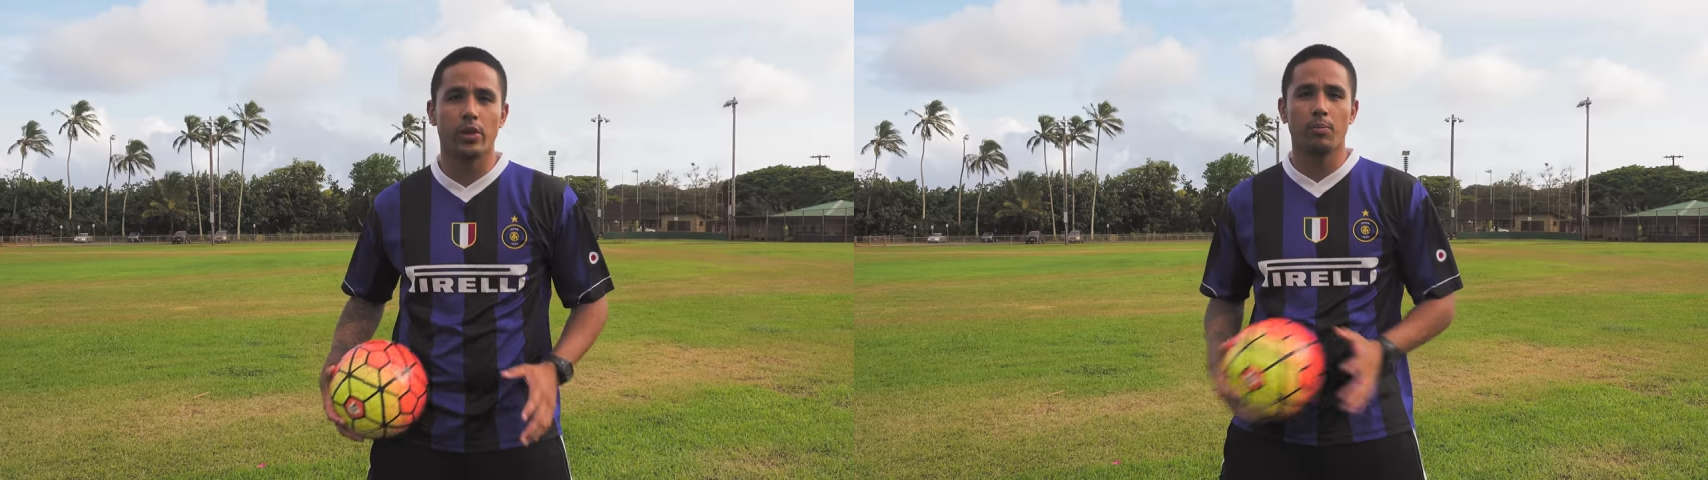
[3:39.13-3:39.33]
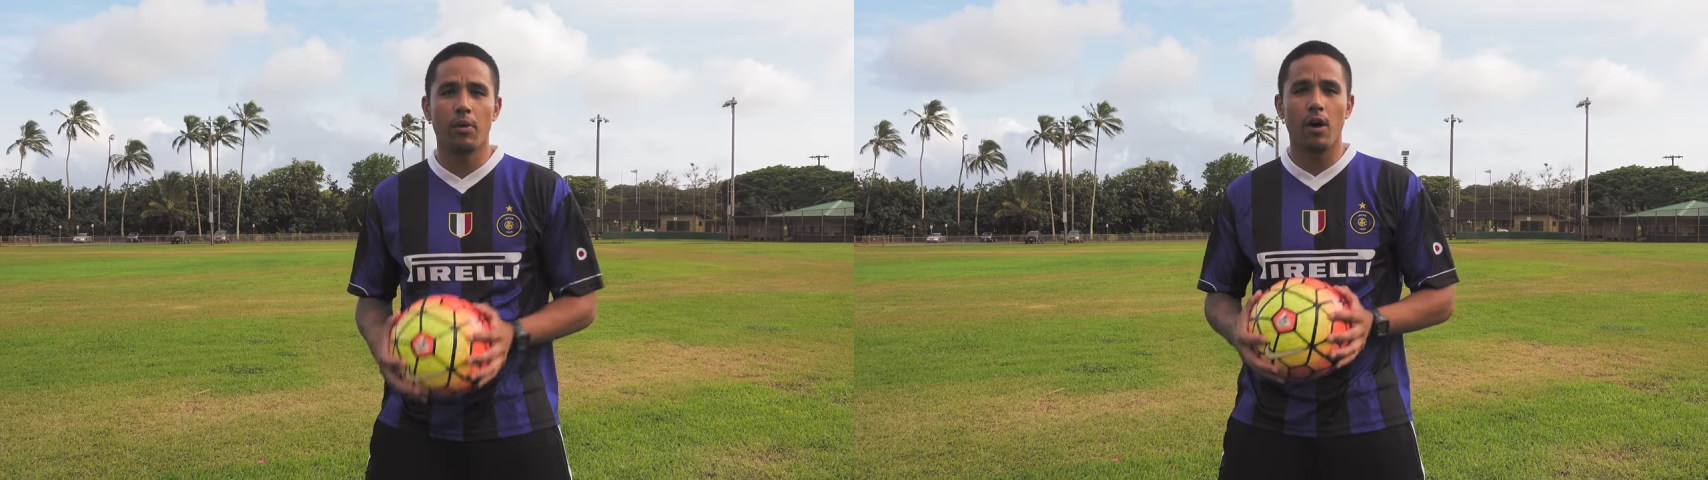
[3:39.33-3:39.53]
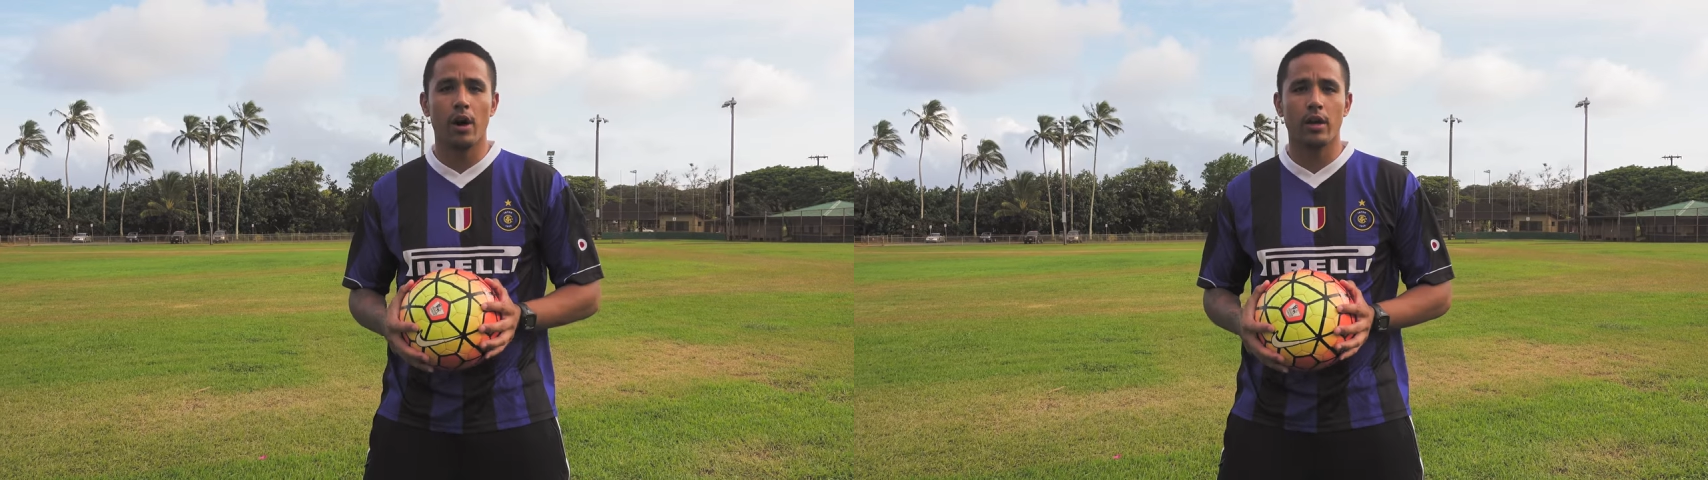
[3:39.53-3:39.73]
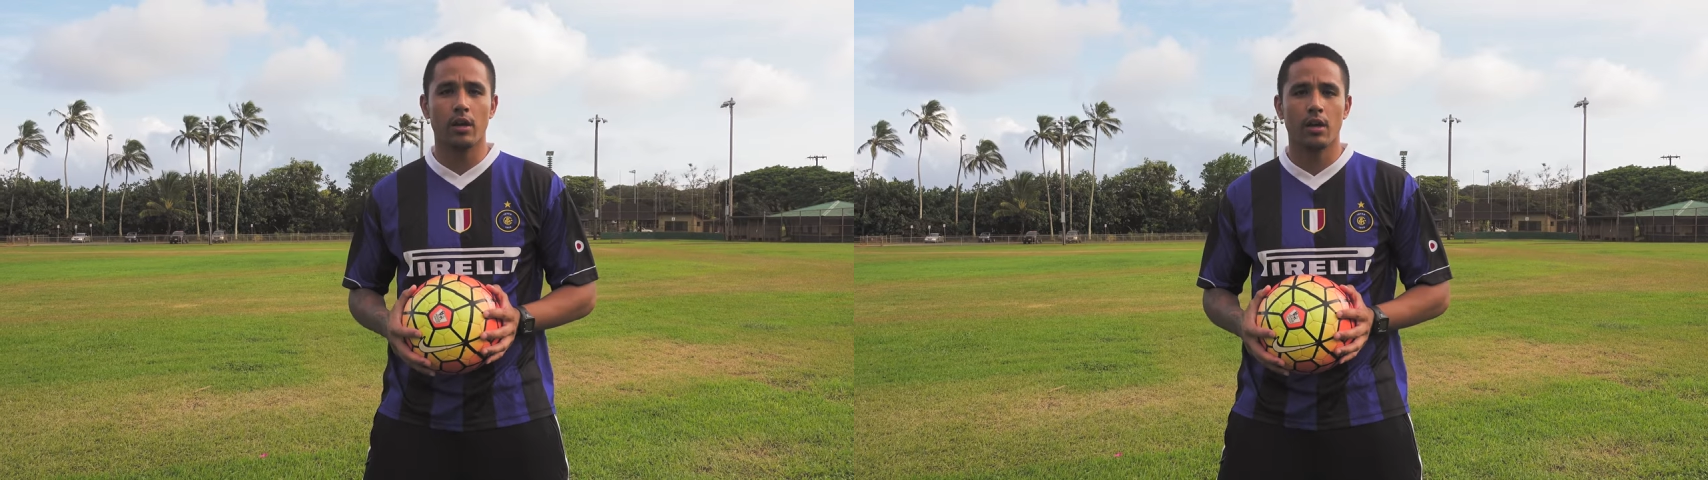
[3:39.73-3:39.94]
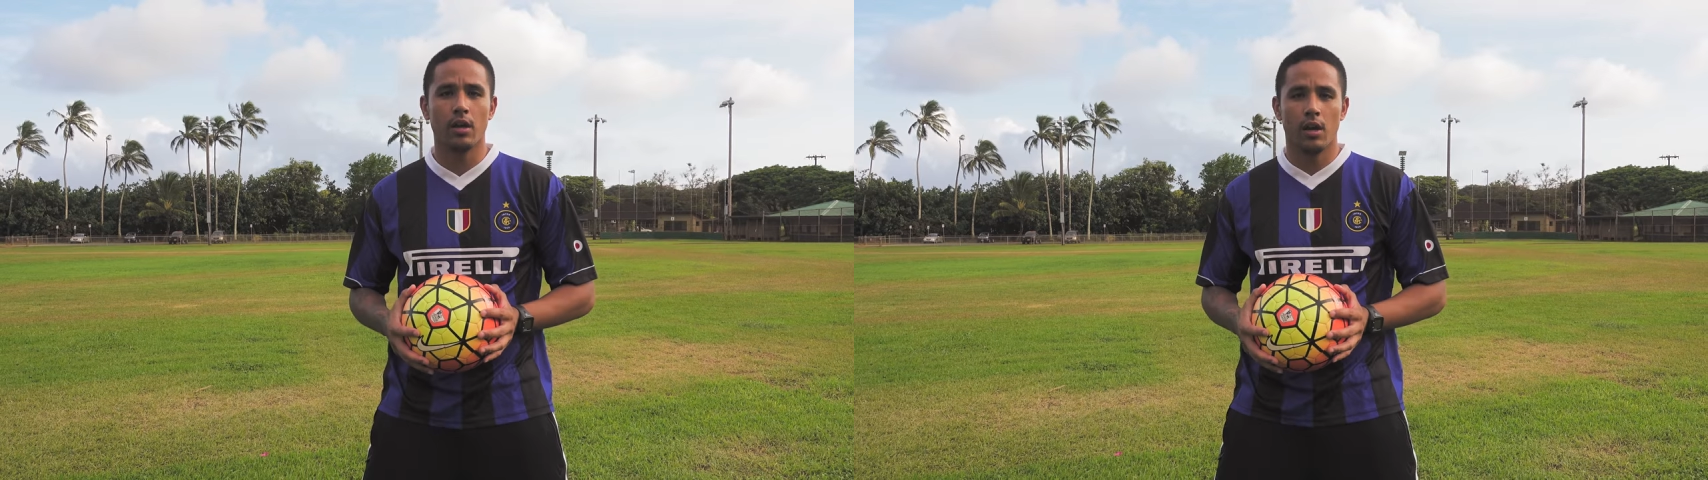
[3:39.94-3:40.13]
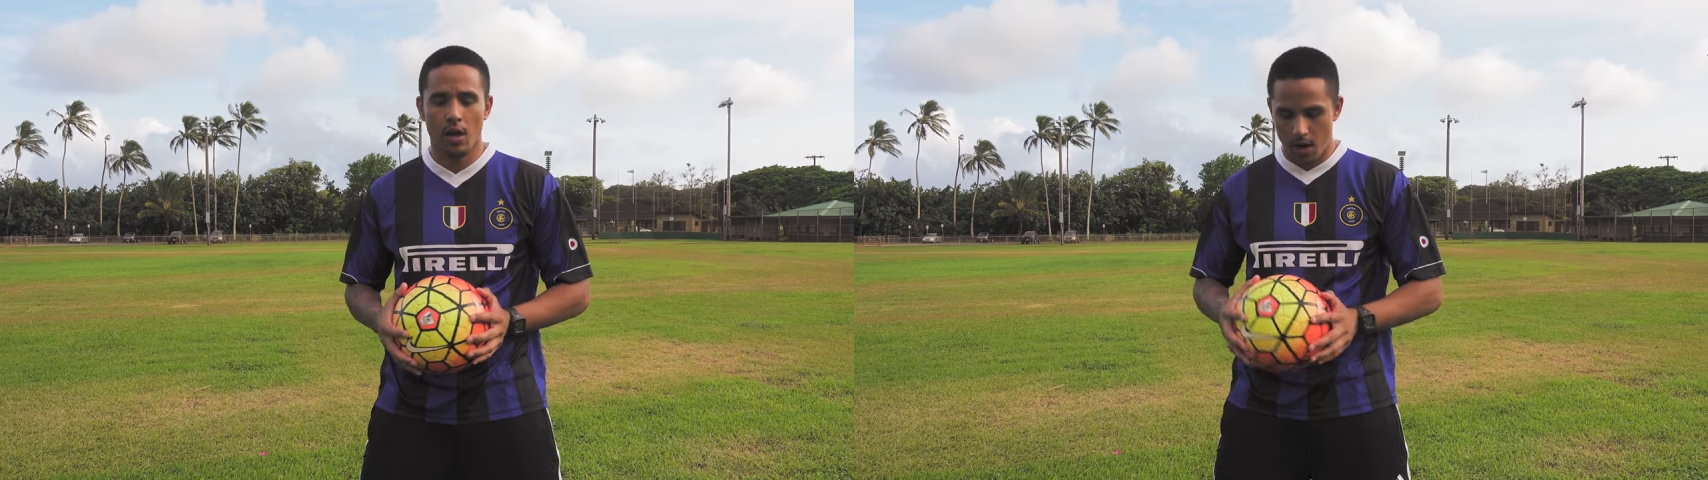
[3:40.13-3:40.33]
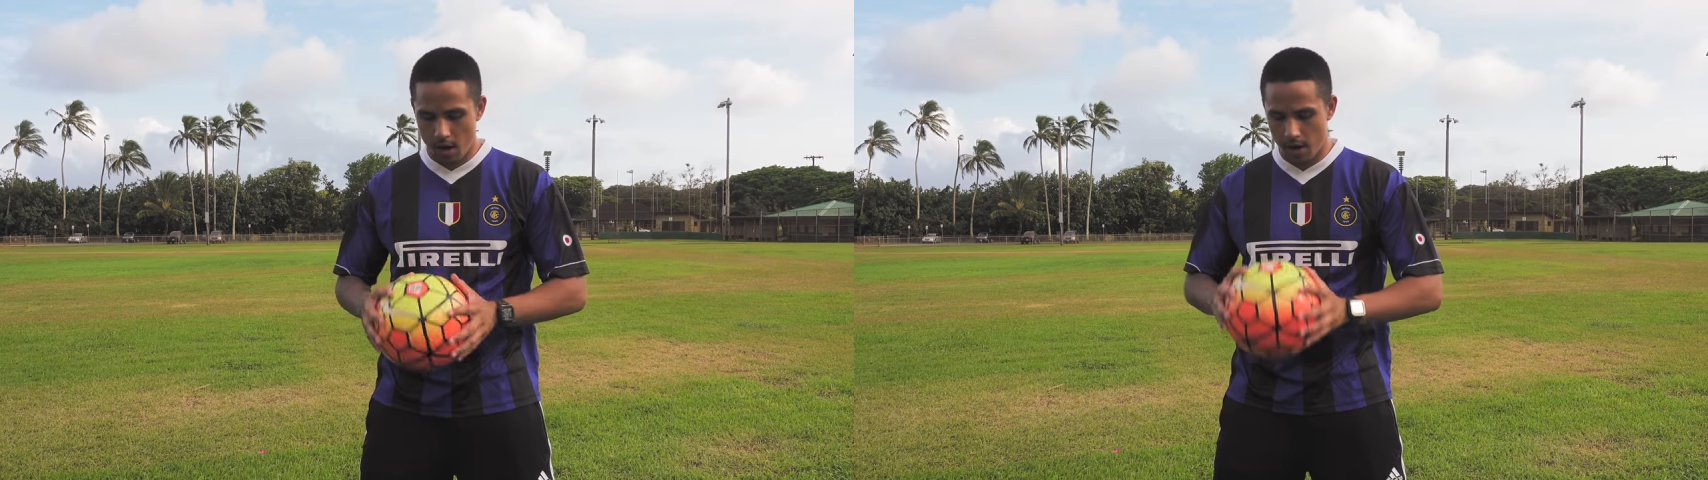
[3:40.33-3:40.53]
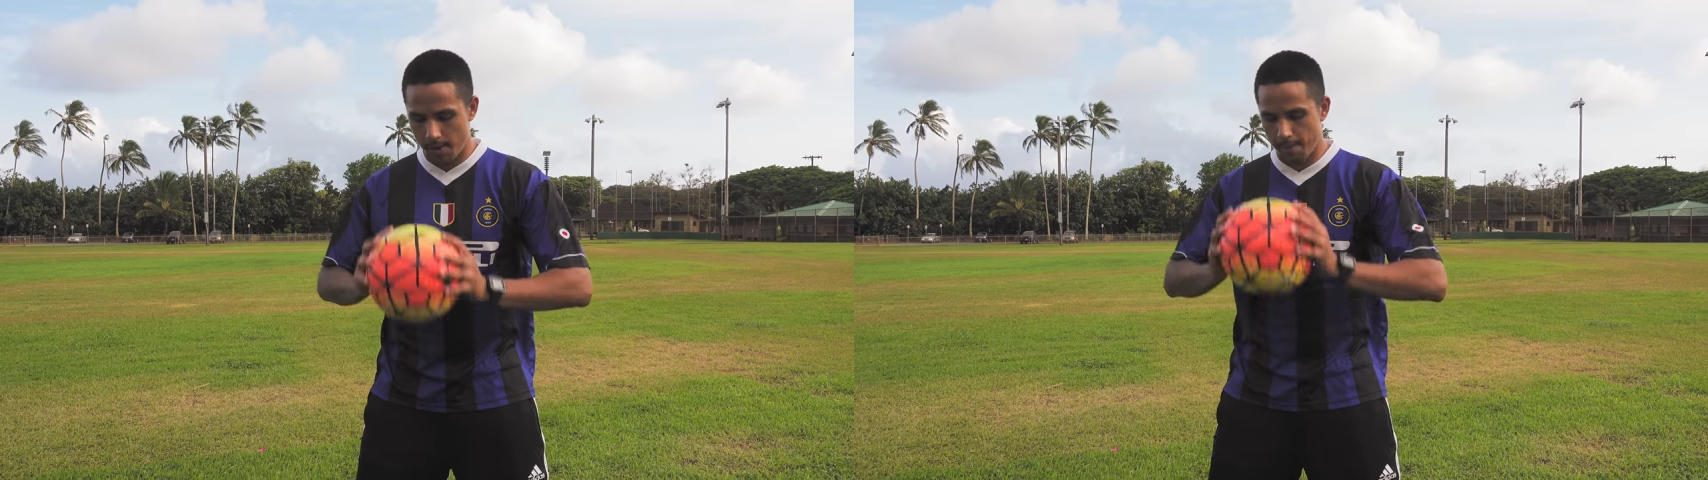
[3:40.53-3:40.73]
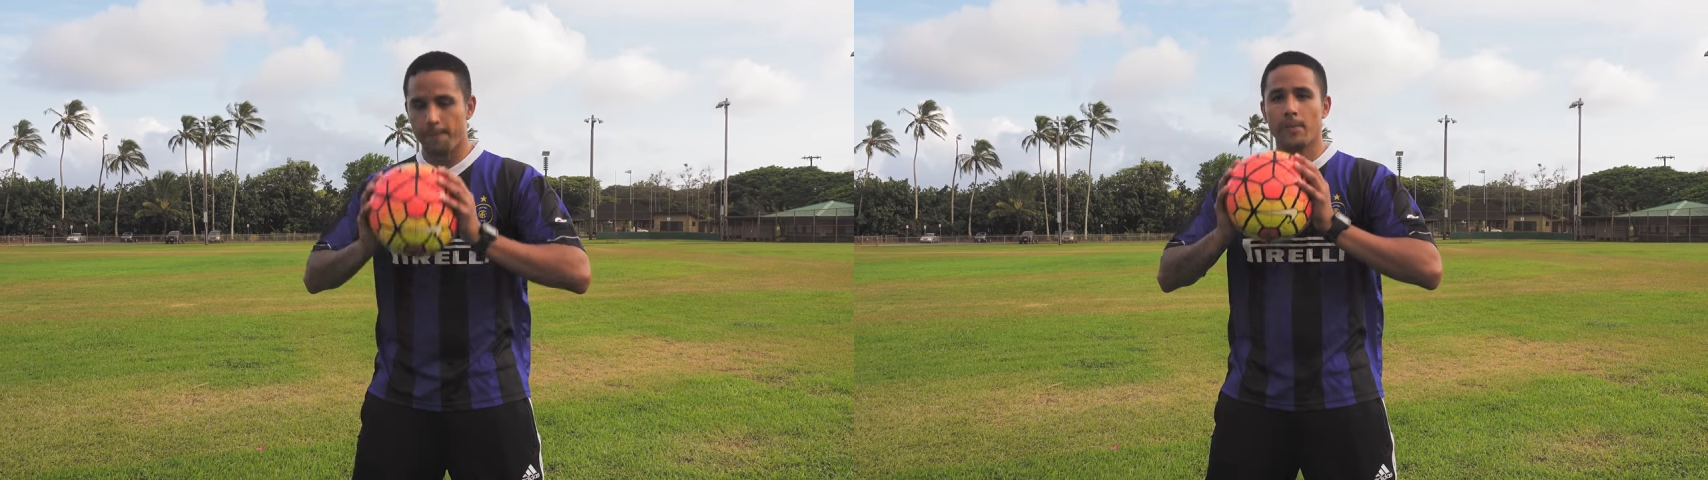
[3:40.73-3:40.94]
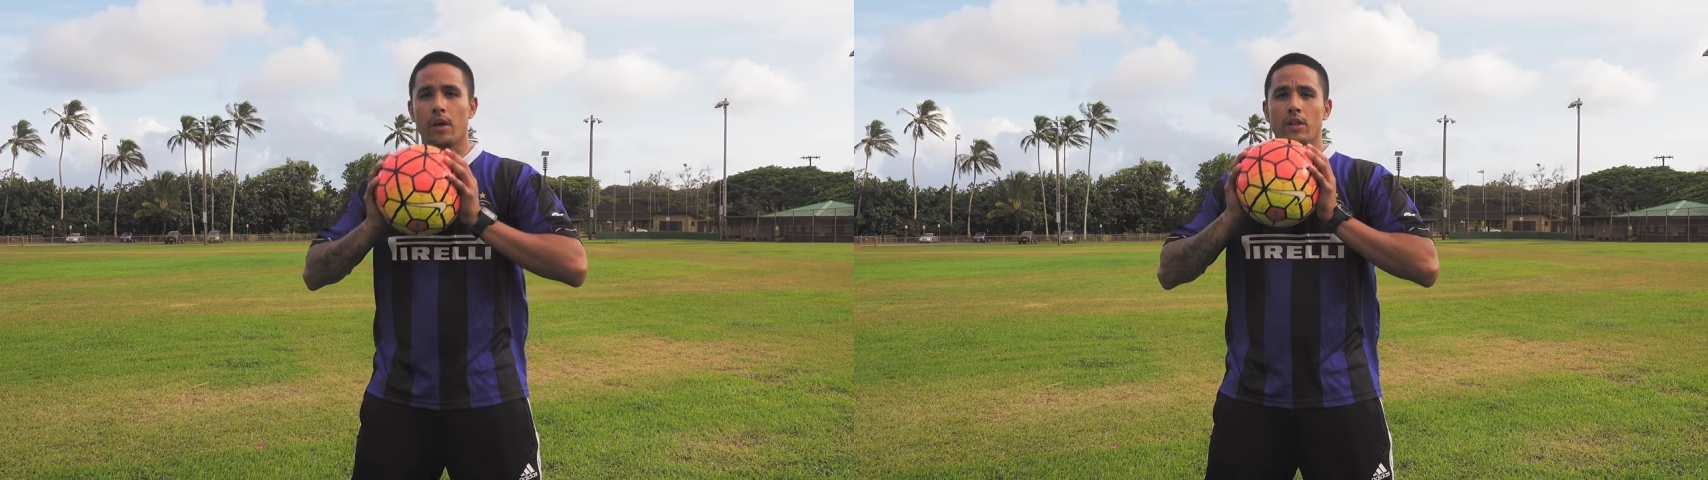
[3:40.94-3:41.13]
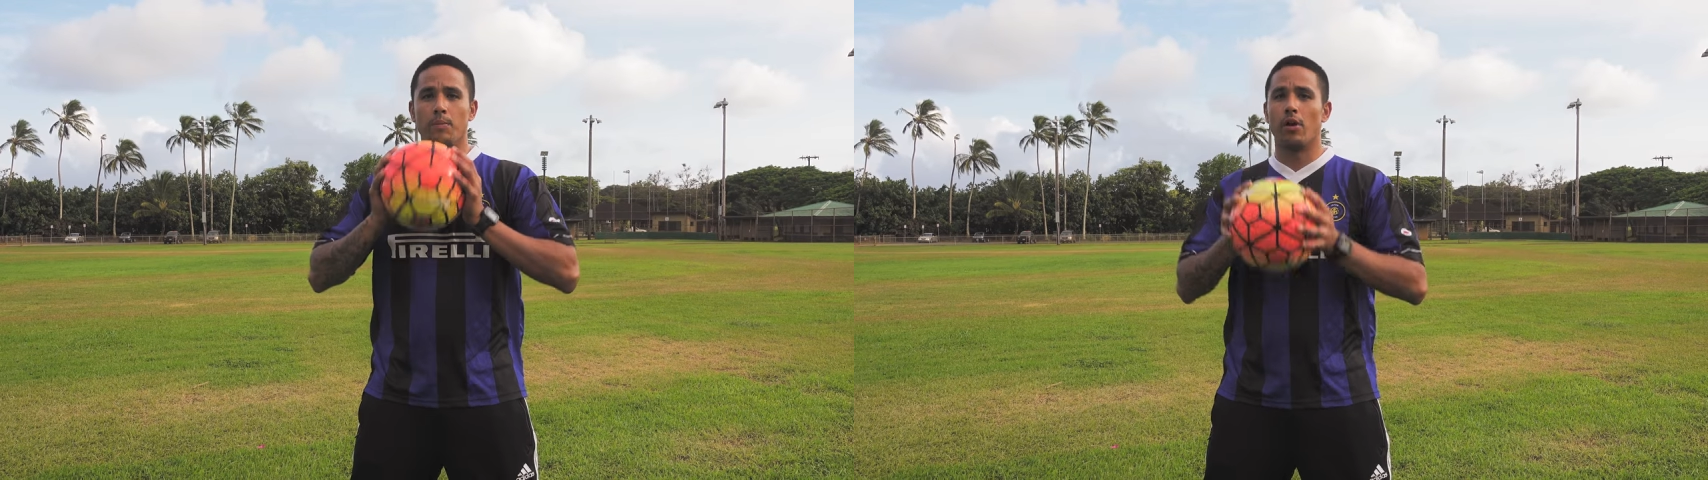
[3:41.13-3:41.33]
width apart, the